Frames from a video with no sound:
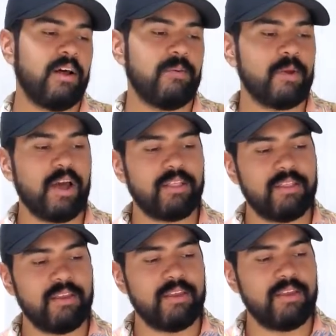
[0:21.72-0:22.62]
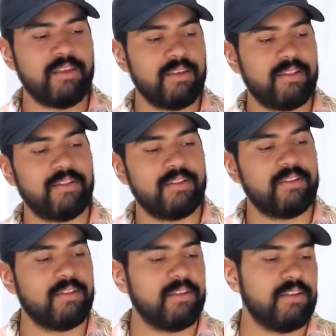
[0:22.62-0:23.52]
We got the,
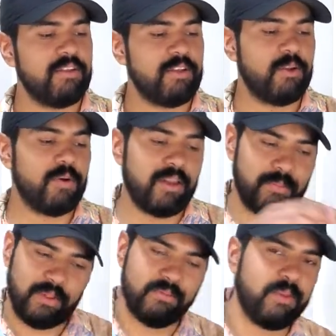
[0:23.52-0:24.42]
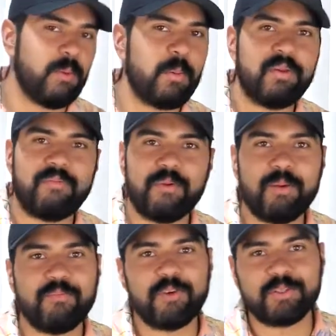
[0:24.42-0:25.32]
you know what? Let me open it
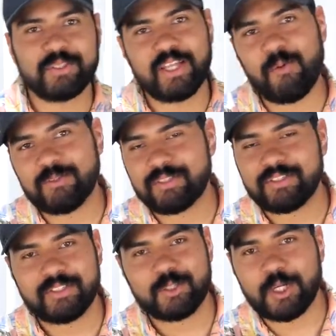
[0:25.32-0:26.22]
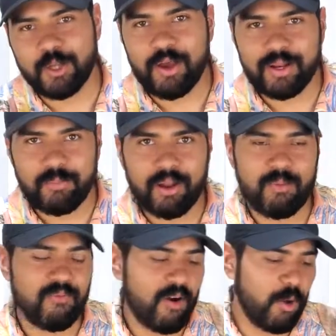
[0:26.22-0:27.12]
up first because I would start talking about it
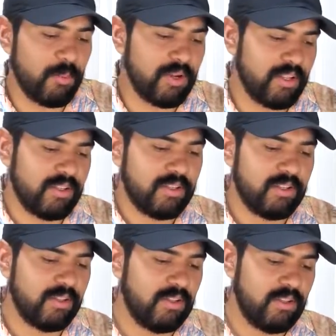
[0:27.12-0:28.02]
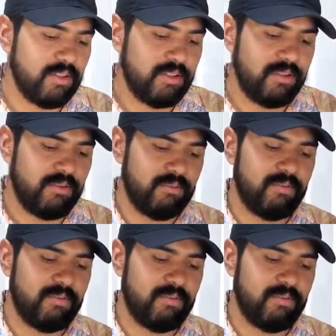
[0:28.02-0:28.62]
before I open it.